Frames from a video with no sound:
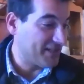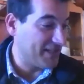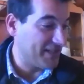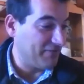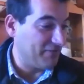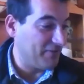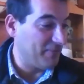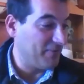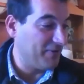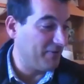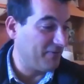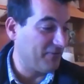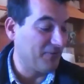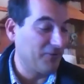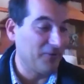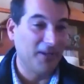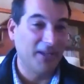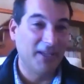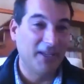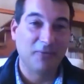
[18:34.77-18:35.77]
Steffi
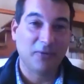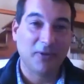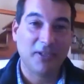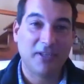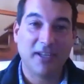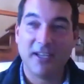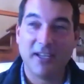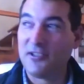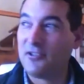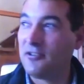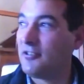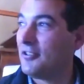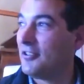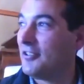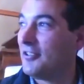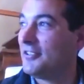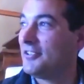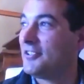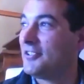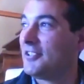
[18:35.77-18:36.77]
beforehand what I should
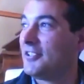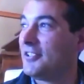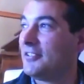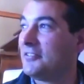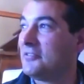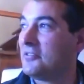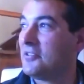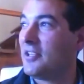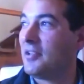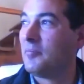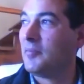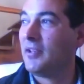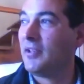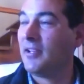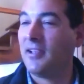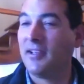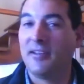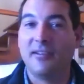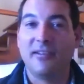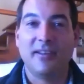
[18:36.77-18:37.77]
answer, because I mean
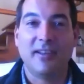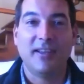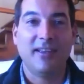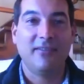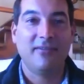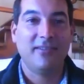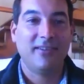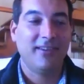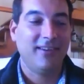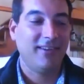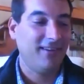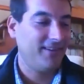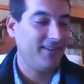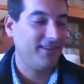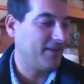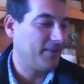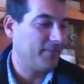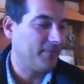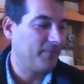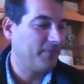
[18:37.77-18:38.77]
I don't have any.
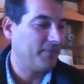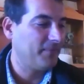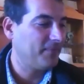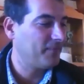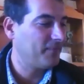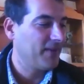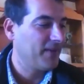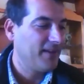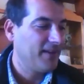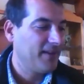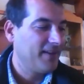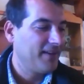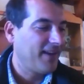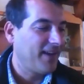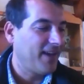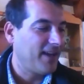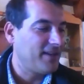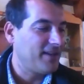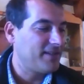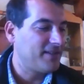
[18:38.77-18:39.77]

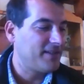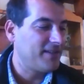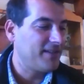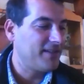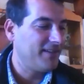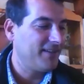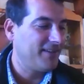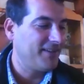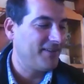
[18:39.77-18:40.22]
And she